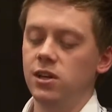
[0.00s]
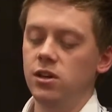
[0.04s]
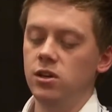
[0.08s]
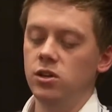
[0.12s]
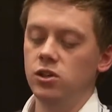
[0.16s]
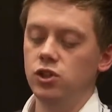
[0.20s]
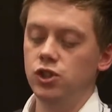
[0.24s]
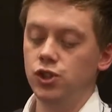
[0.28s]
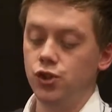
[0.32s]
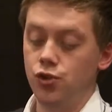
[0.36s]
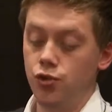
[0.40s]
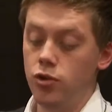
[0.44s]

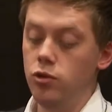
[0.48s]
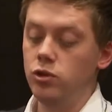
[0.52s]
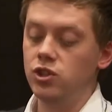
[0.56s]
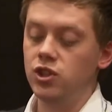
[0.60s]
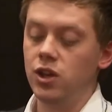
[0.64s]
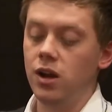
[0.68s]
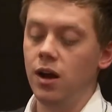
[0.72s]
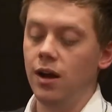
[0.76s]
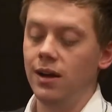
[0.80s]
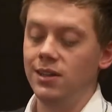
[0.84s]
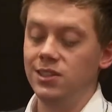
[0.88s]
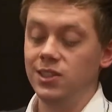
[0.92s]

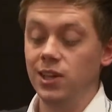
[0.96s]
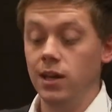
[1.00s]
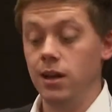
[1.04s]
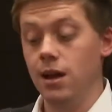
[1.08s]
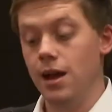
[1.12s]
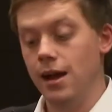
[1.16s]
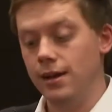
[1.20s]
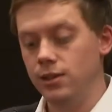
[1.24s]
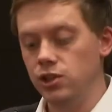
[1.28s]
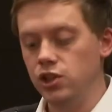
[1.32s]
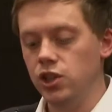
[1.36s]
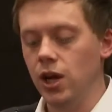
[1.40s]
scrutinising
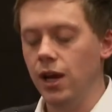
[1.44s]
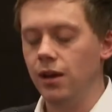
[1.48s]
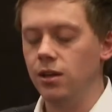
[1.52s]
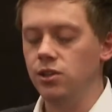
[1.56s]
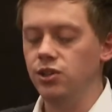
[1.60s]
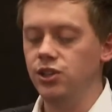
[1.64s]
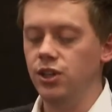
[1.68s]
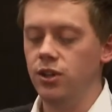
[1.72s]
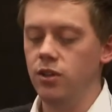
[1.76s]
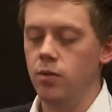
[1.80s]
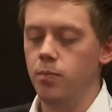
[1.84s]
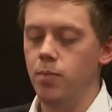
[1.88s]
and
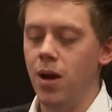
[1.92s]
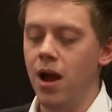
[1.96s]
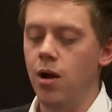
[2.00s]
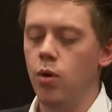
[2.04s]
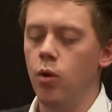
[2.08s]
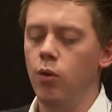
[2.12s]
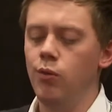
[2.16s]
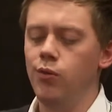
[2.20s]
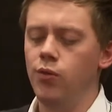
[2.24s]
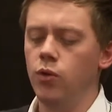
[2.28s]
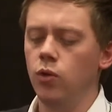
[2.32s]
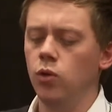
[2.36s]
challenging the
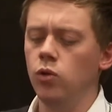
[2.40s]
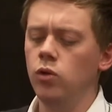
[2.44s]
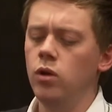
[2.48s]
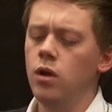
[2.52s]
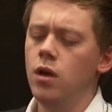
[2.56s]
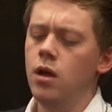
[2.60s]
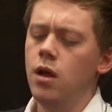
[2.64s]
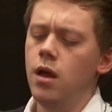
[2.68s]
powerful,